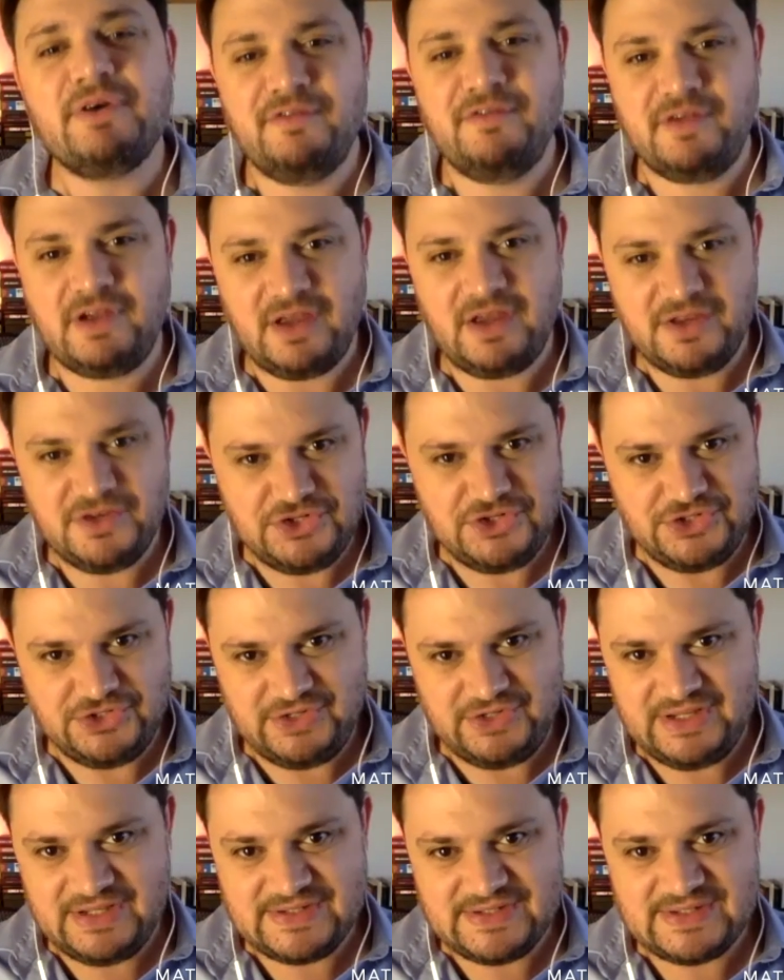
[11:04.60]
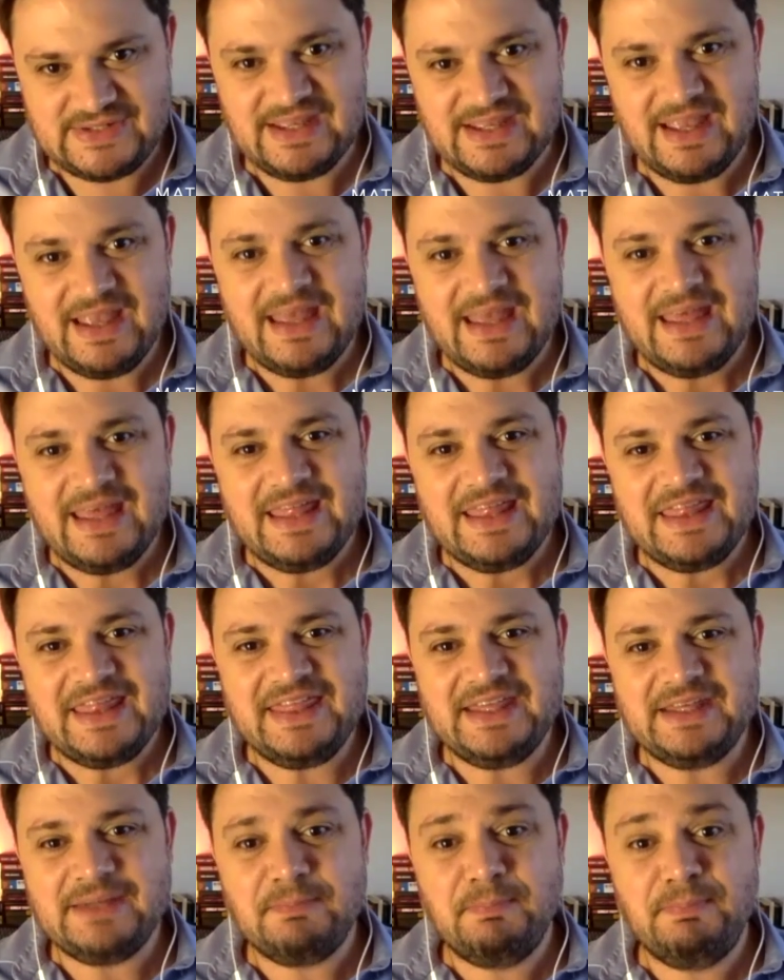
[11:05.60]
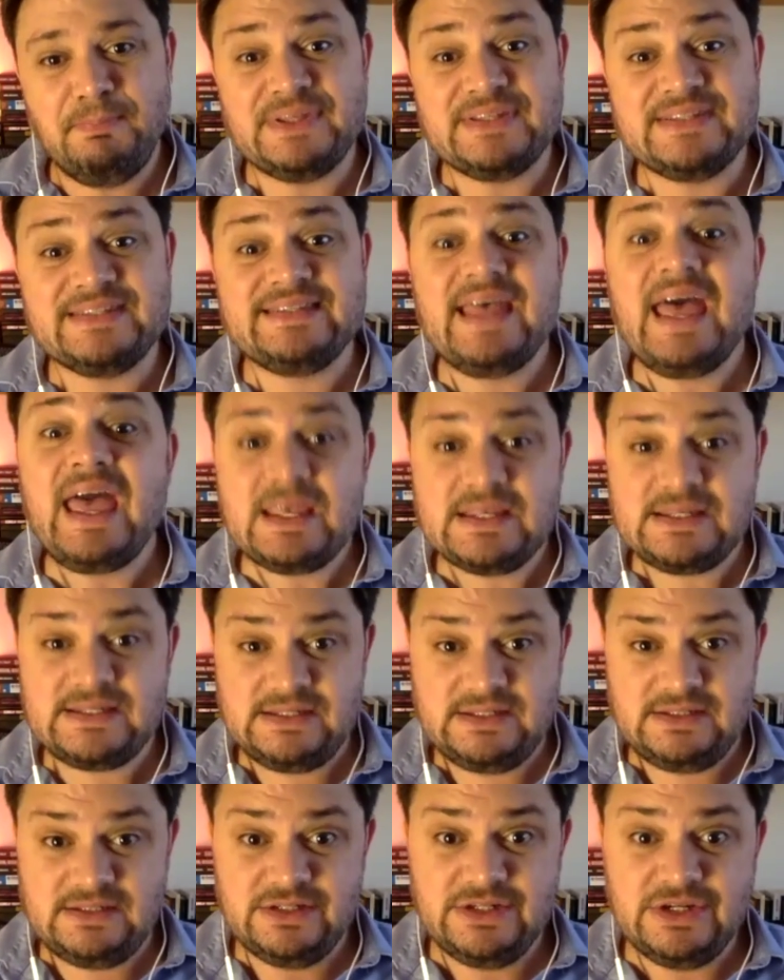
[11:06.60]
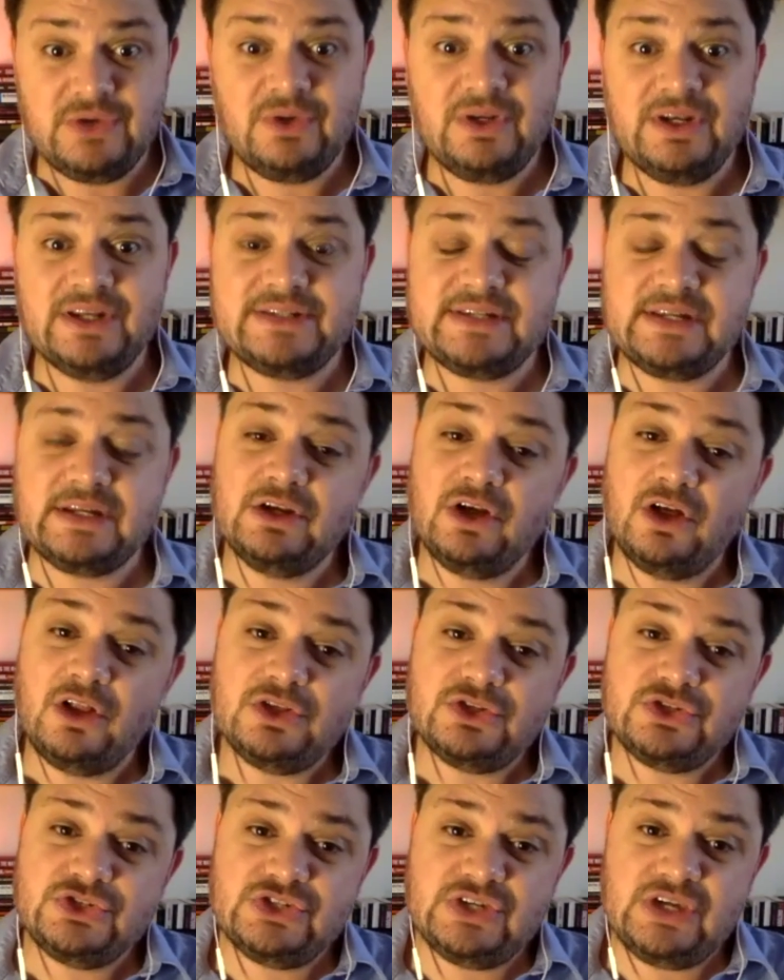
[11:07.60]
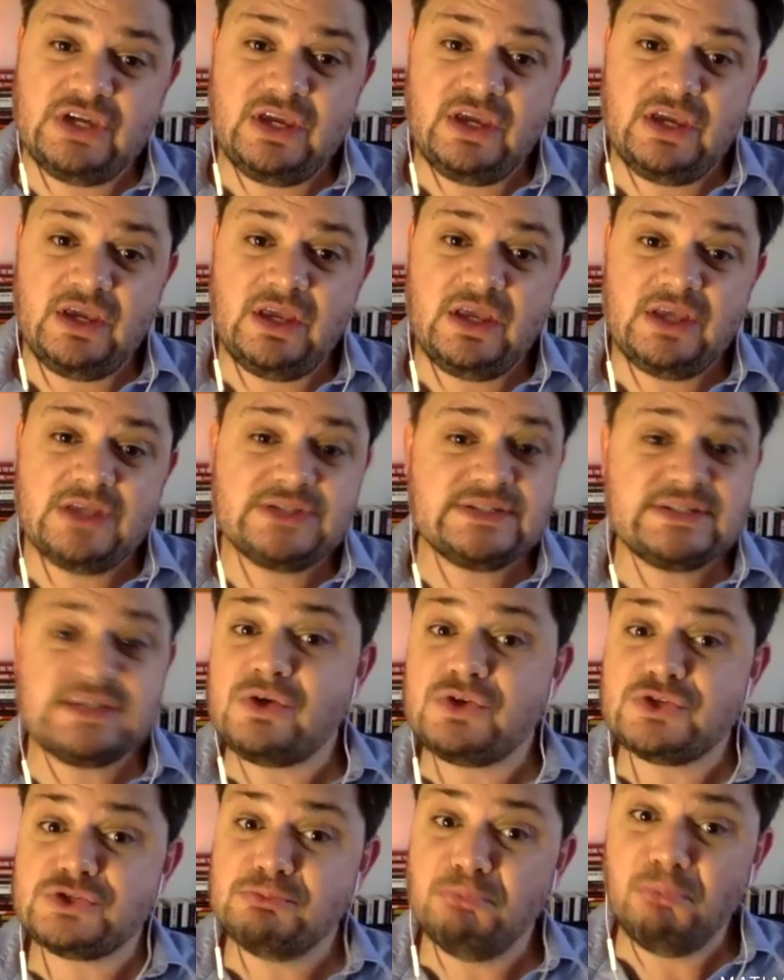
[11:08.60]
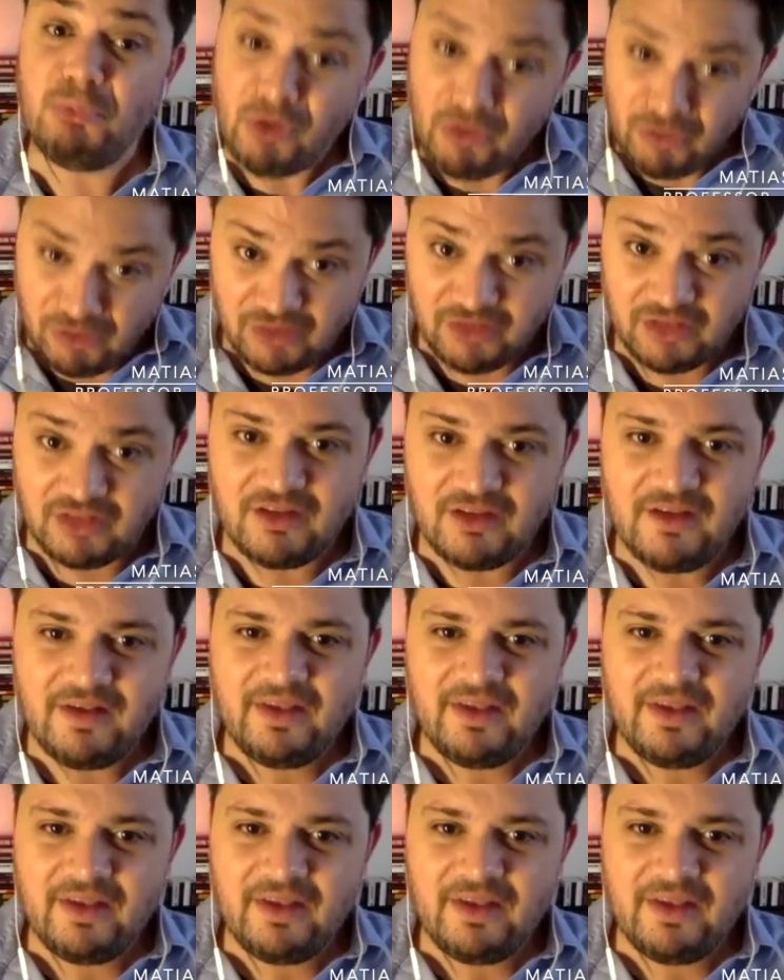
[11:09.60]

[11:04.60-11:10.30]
of countries that possess nuclear technology is so small.